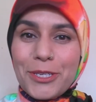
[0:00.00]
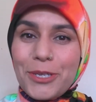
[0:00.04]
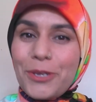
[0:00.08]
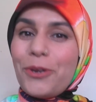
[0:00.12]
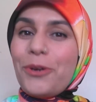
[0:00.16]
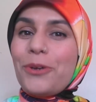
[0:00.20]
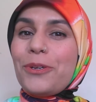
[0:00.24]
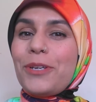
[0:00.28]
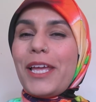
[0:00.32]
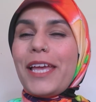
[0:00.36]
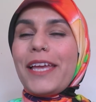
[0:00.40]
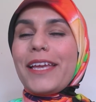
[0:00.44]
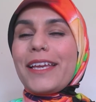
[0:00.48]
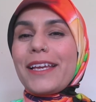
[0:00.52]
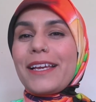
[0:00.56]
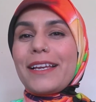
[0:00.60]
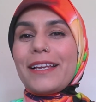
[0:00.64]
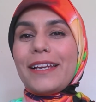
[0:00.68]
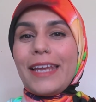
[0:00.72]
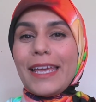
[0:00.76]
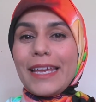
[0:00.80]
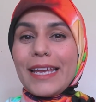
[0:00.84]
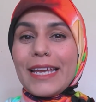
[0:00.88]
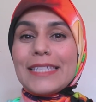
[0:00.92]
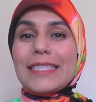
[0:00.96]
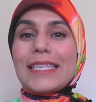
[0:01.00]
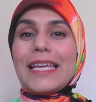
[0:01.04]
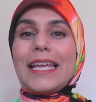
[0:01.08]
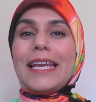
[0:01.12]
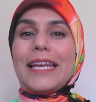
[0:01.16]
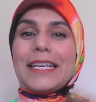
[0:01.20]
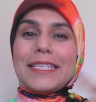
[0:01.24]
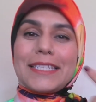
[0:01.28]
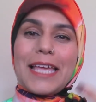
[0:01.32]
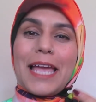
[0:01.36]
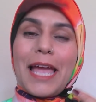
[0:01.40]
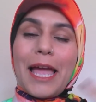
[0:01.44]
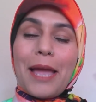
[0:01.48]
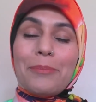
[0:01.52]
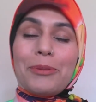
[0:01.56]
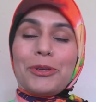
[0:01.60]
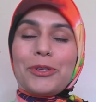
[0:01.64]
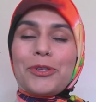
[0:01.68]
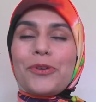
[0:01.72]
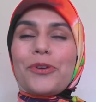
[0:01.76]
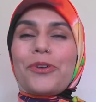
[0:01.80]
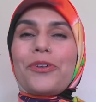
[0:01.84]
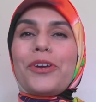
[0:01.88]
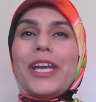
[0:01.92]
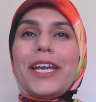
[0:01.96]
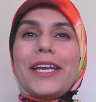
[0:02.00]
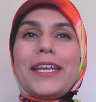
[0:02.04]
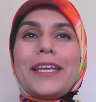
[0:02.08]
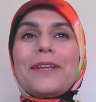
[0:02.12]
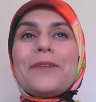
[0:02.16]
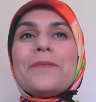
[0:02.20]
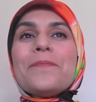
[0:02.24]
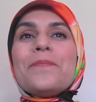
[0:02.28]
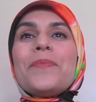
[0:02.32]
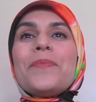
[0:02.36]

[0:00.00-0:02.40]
like I said, it's a habit you're creating.